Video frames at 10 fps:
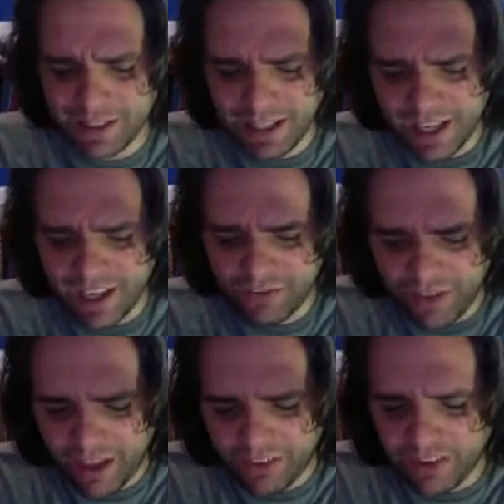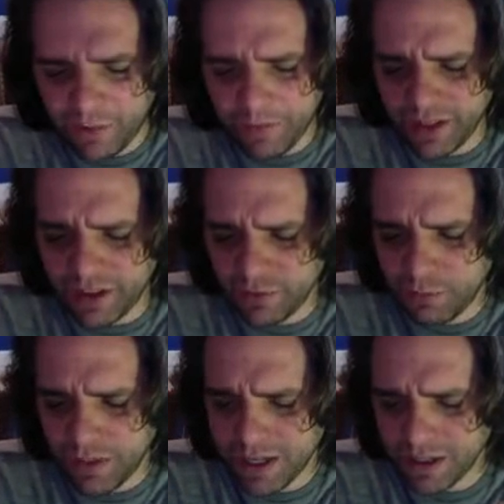if something is
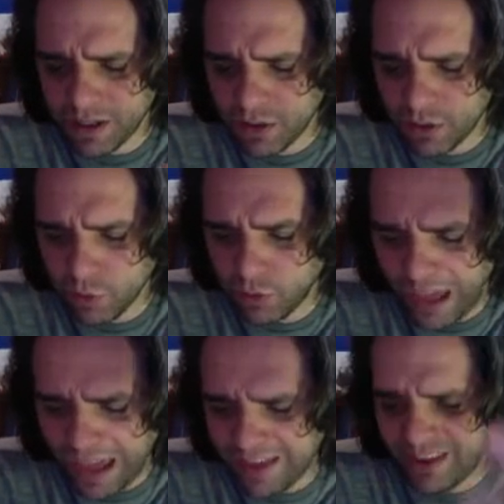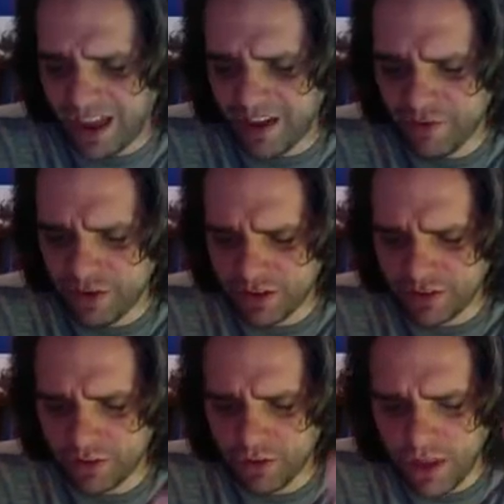being used as
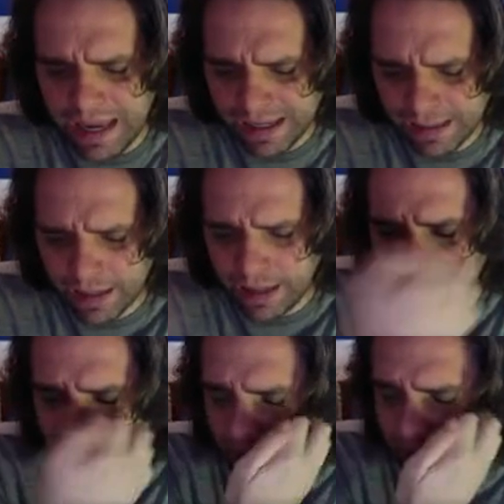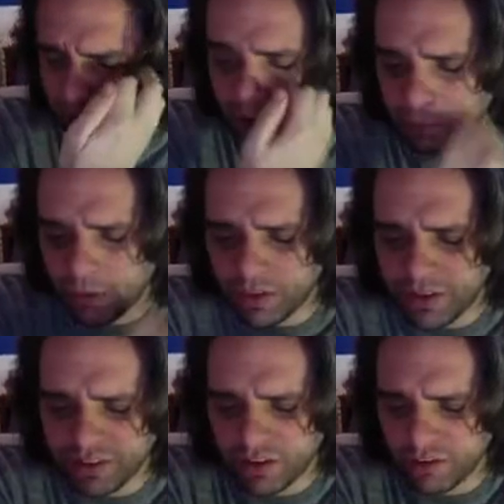evidence in a
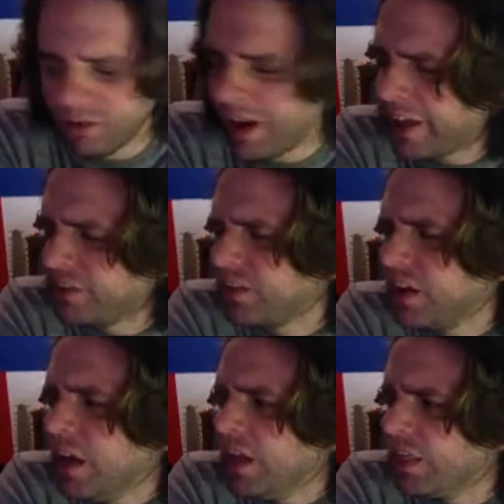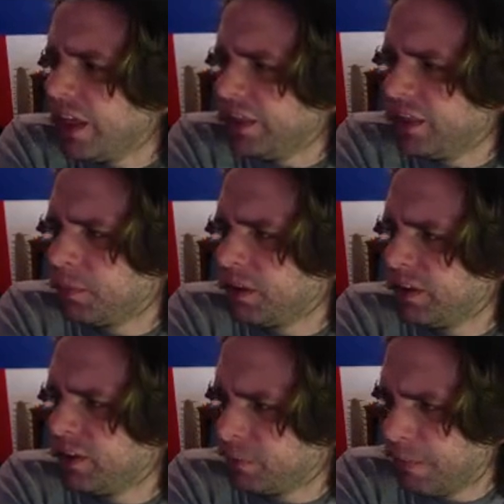police arrest, then the
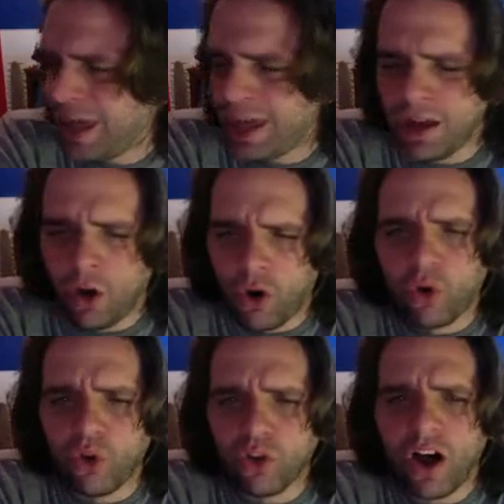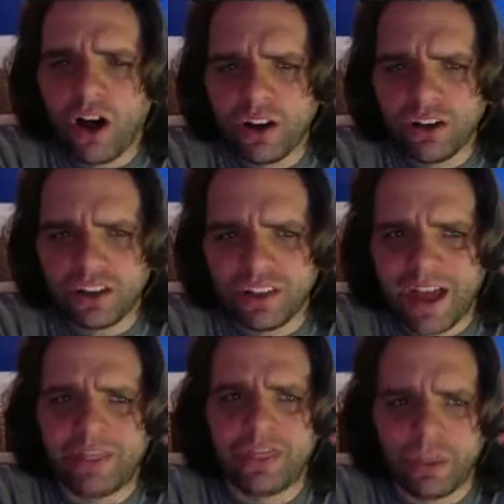police may hold on to
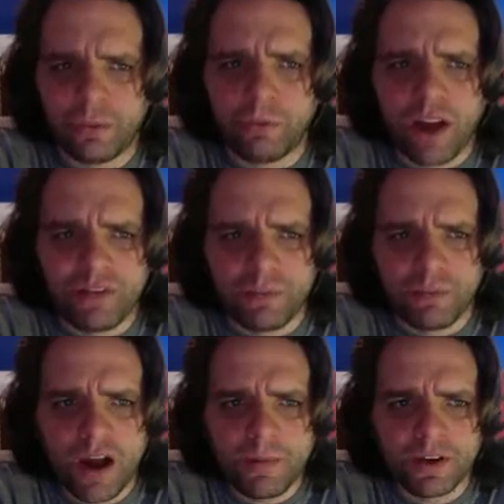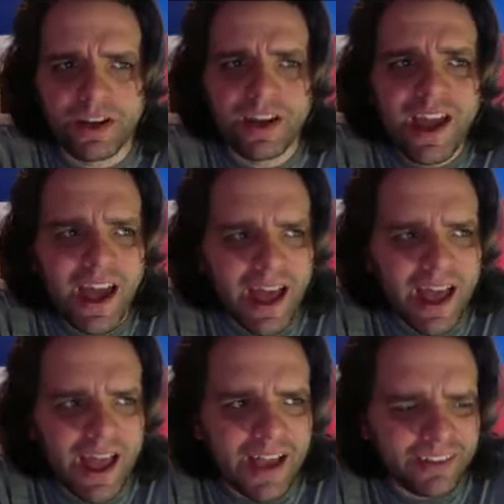that private property
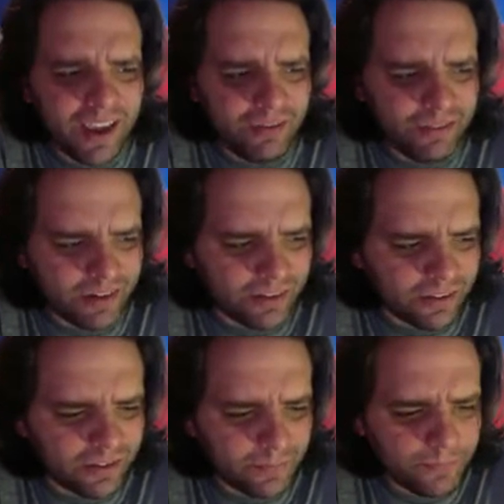as evidence.